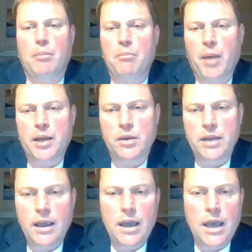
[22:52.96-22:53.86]
But
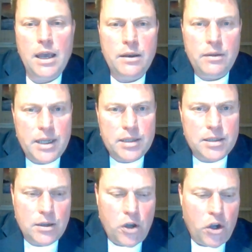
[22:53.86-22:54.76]
in
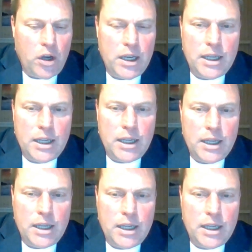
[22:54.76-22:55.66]
this early
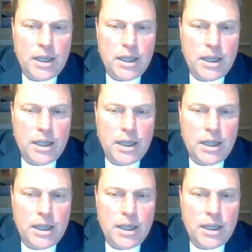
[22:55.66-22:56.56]

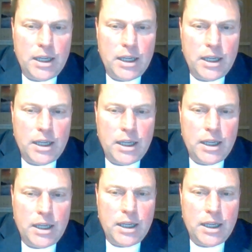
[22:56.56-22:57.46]
stage of
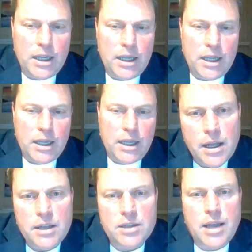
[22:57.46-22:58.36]
the sector,
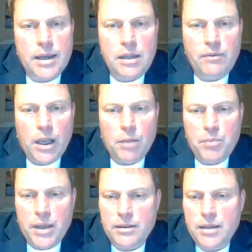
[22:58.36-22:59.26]
site
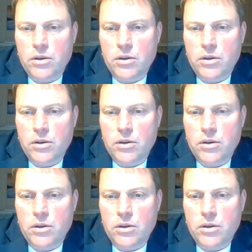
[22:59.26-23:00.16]
development and
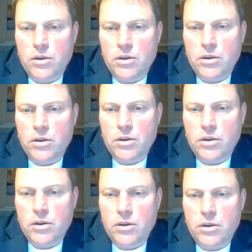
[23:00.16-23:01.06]
collaborations with
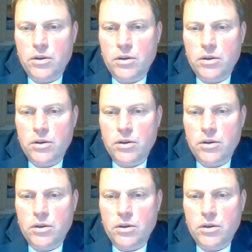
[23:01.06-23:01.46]
large